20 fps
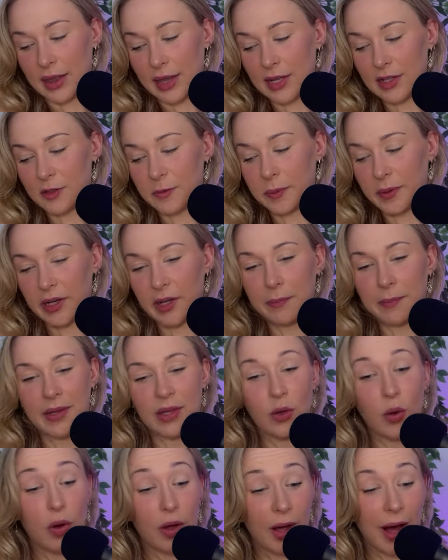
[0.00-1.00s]
Let spirit be
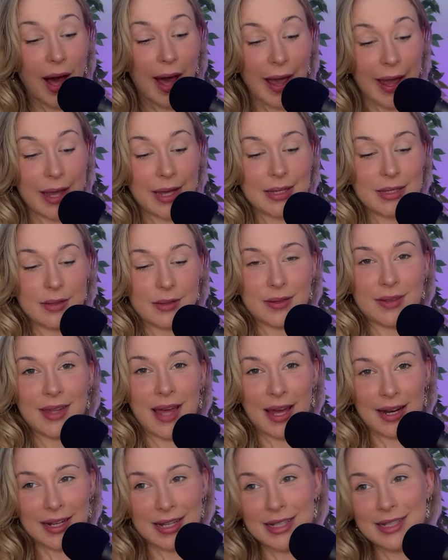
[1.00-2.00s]
your guide.
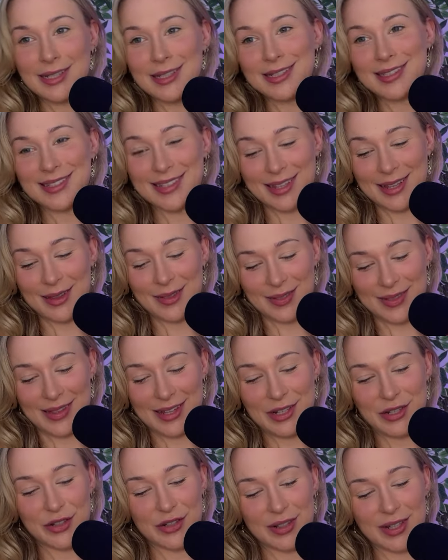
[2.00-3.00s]
That is
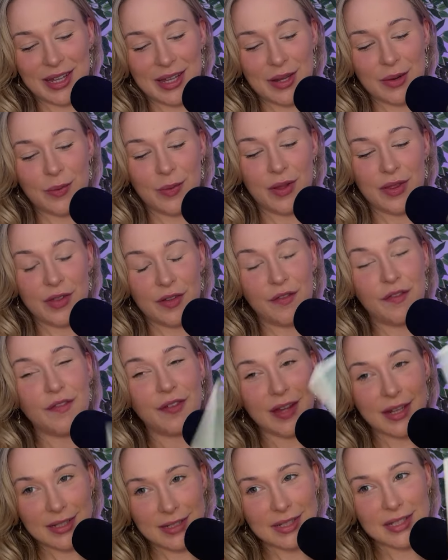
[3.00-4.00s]
literally what the
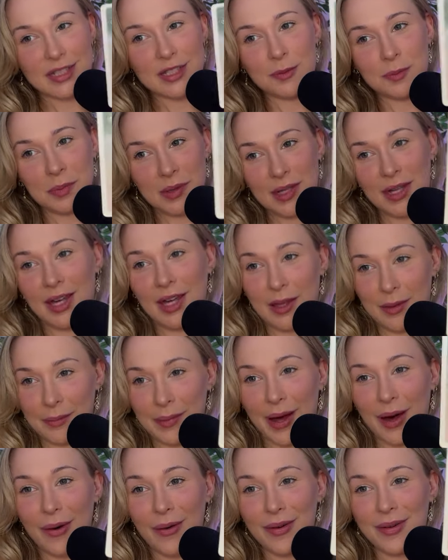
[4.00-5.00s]
fates is speaking
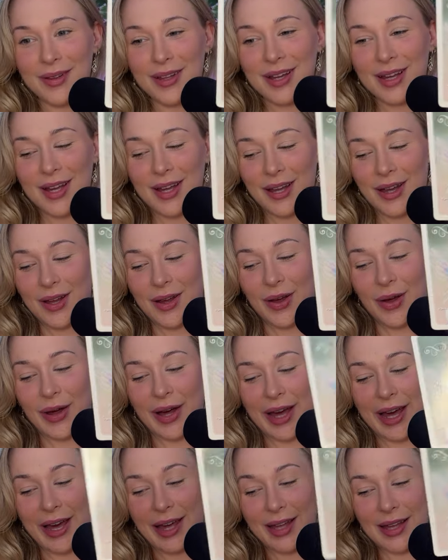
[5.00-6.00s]
about.
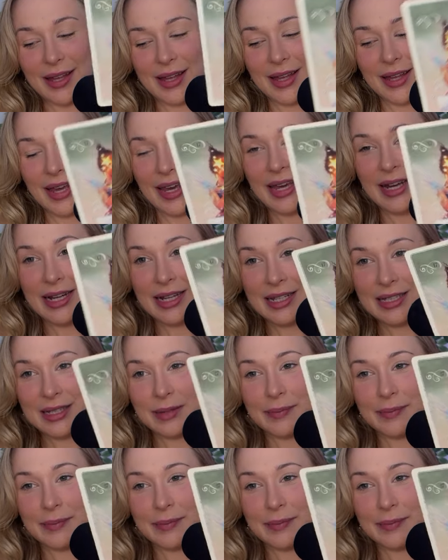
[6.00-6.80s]
Okay, it is